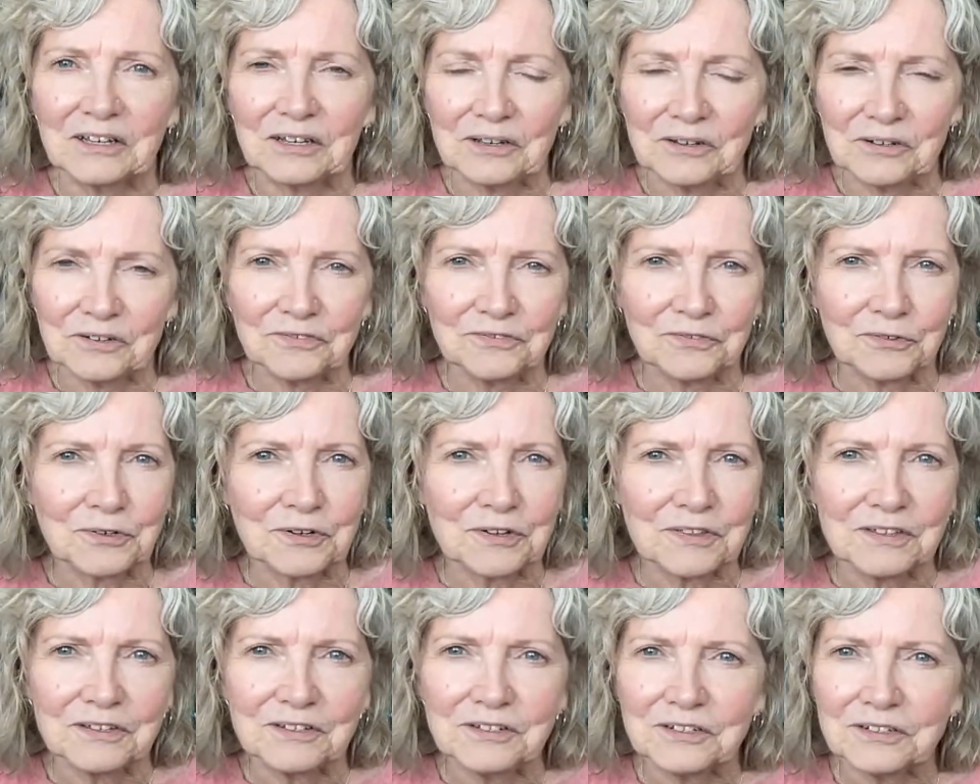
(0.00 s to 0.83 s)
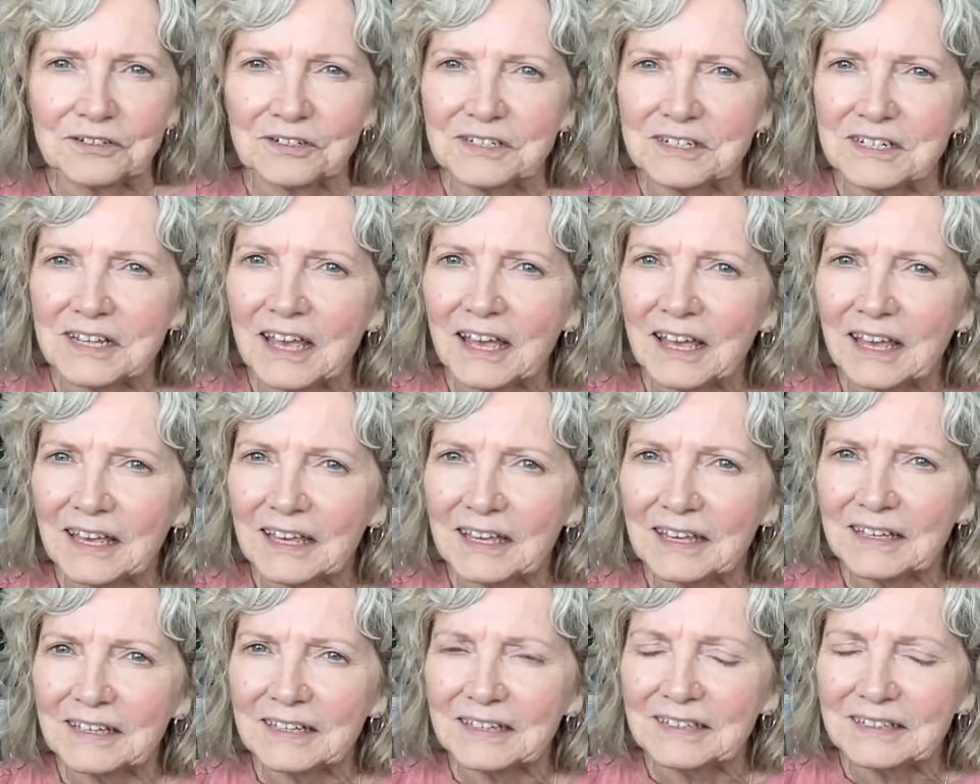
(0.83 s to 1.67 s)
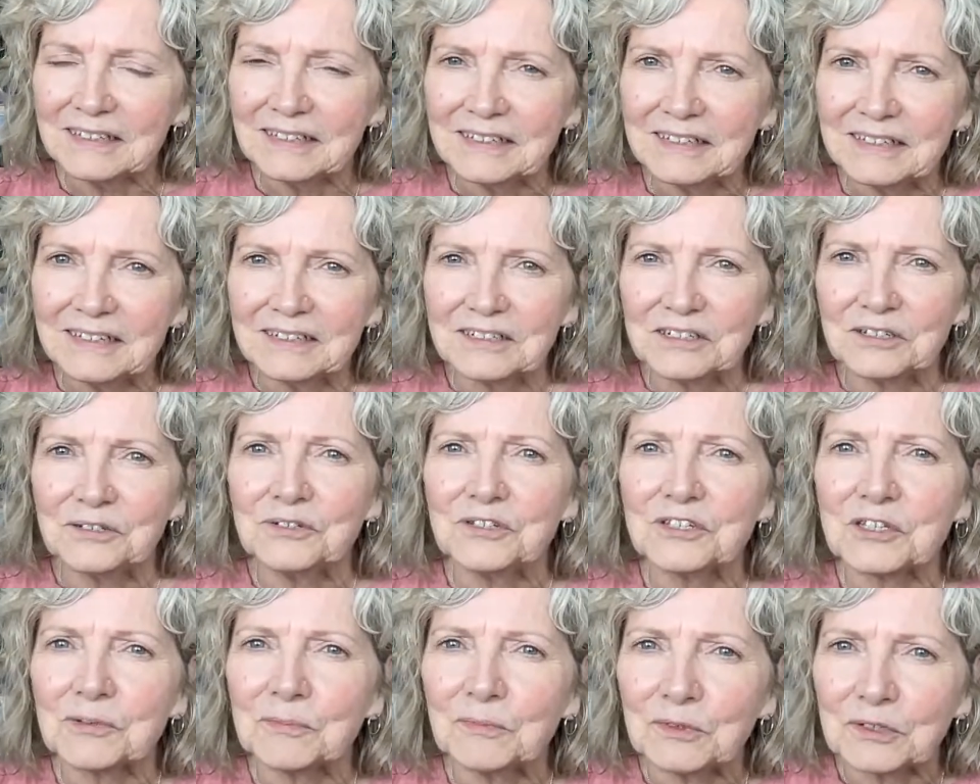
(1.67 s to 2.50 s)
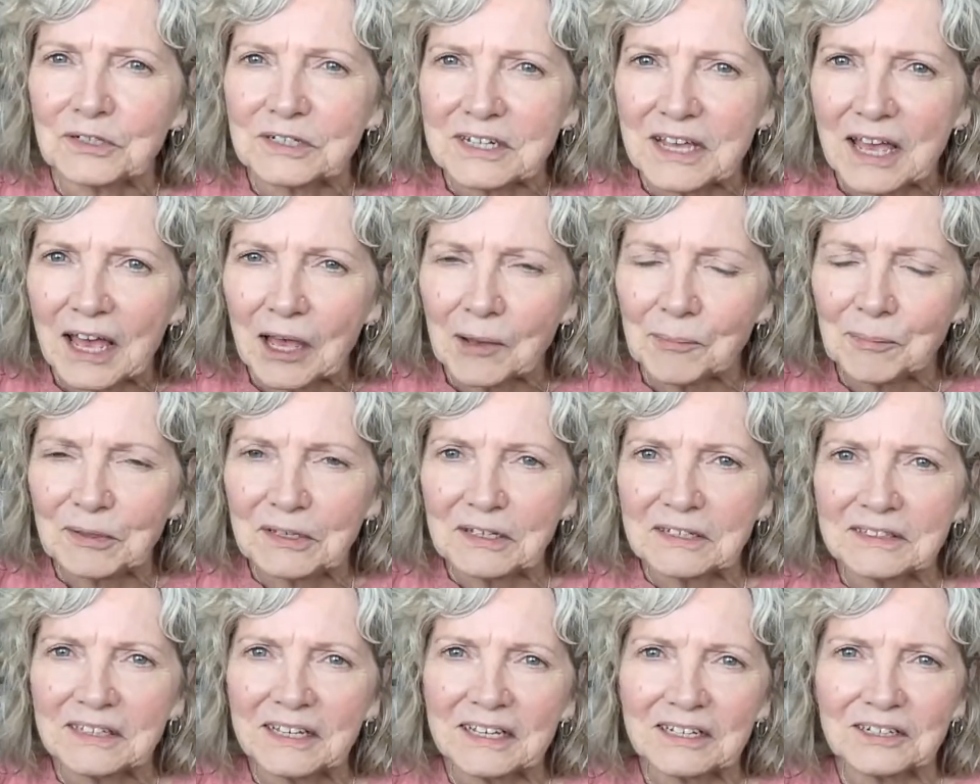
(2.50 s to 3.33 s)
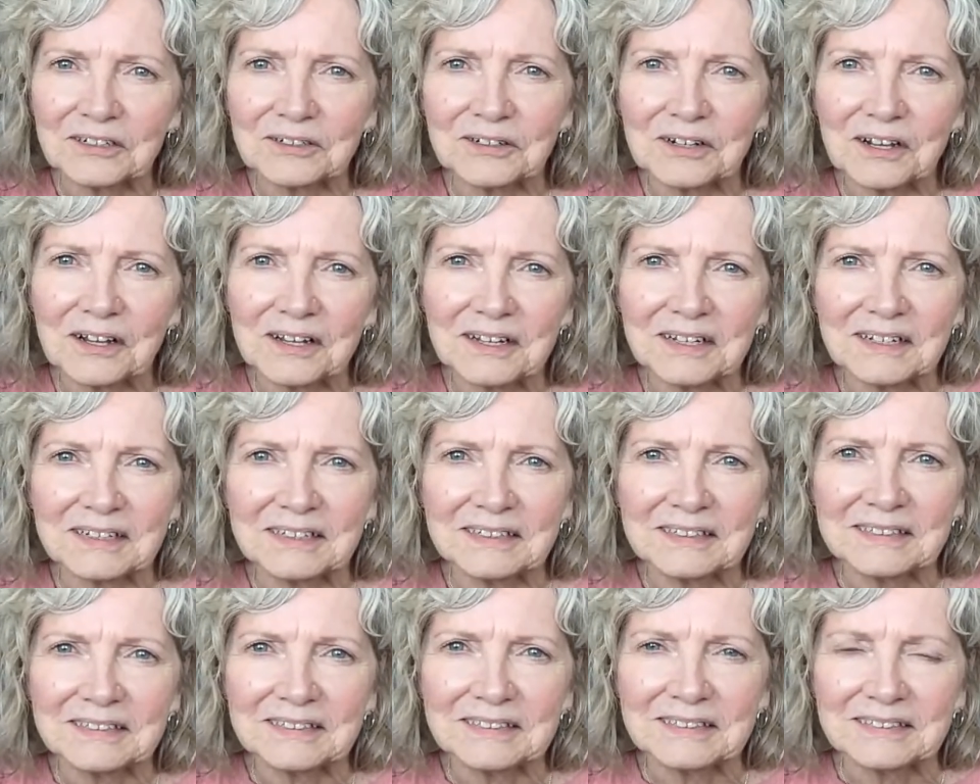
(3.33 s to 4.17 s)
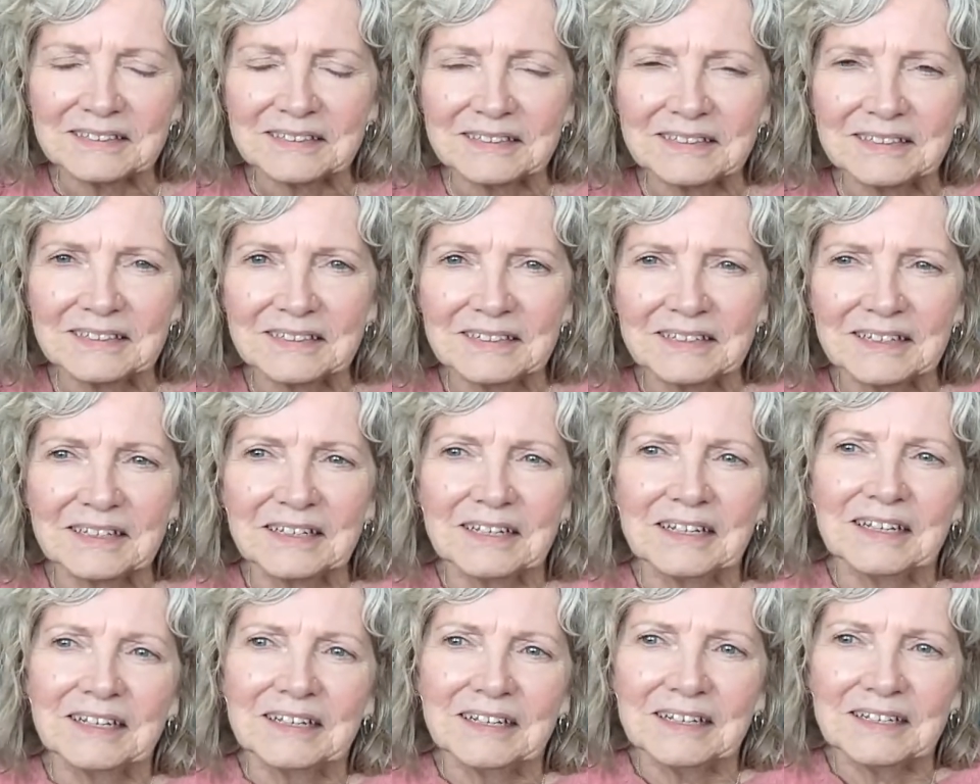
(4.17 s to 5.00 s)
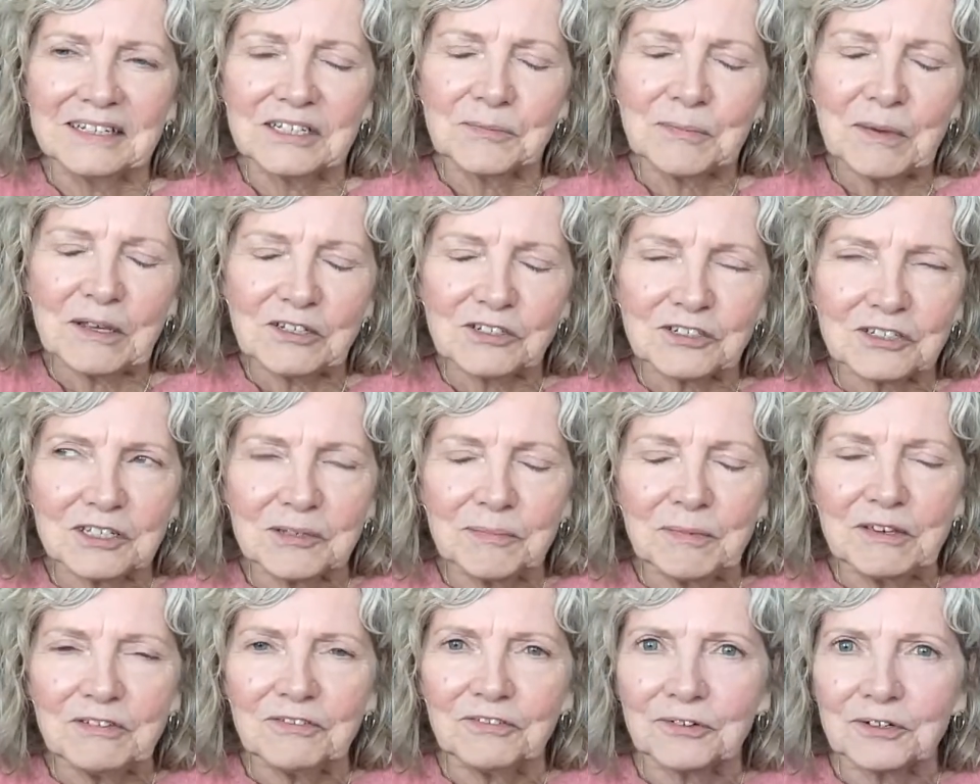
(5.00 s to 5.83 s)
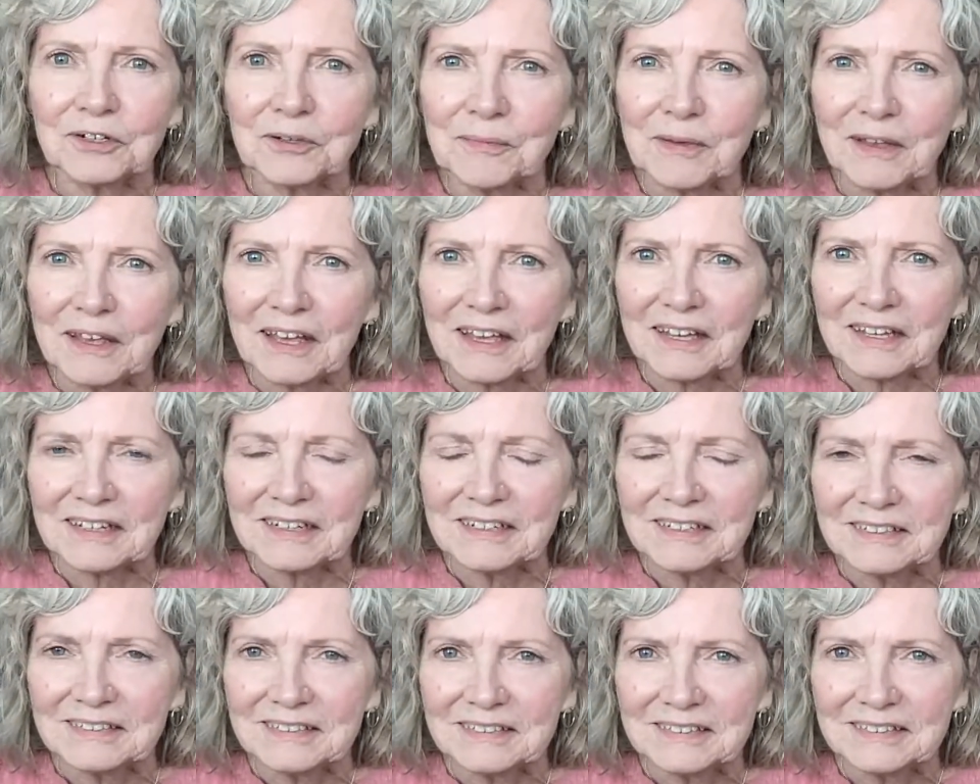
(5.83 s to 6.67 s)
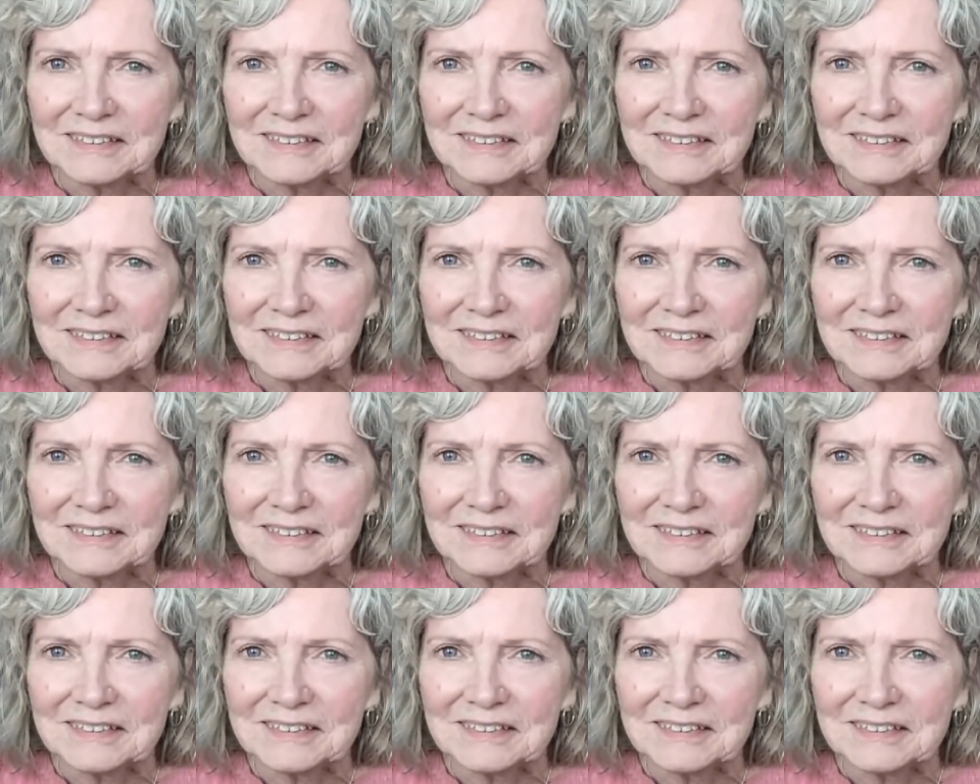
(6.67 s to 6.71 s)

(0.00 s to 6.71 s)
Go forth in your day. Do some more tapping later on, especially before bed.